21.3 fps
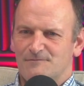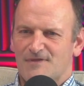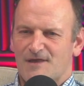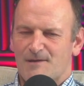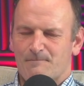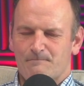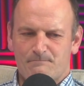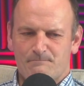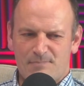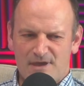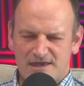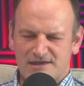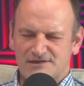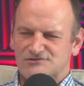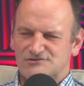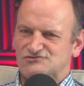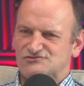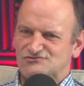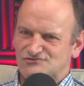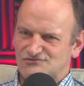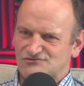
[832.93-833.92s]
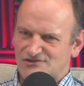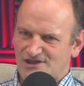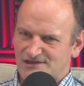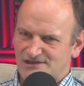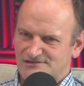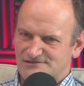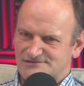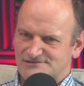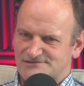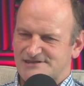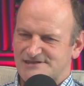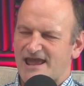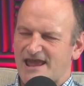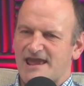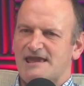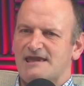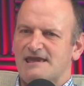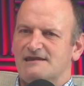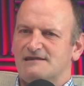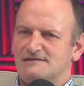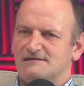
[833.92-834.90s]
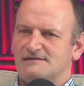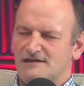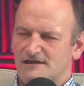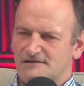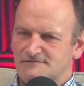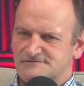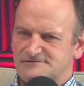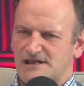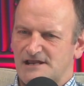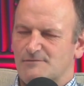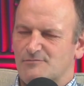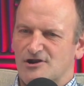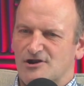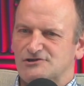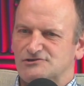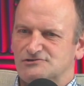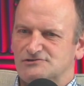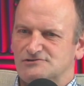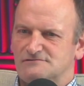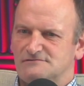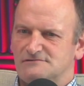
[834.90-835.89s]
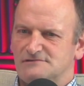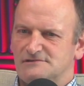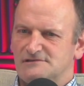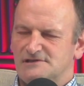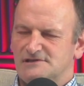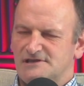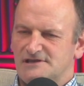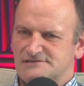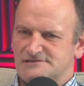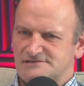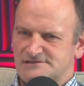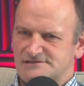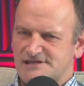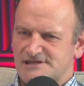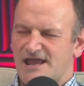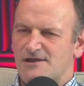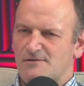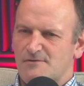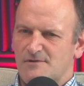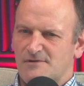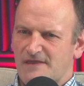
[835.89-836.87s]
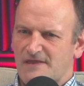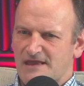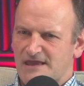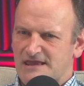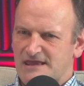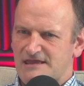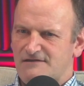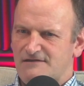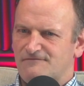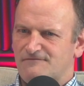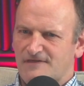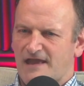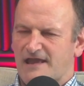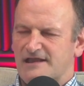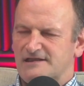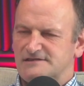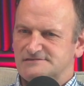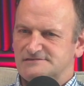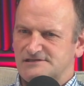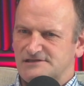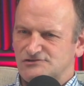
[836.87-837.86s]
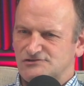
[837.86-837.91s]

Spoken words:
Their biggest day of celebration is a day when they give thanks.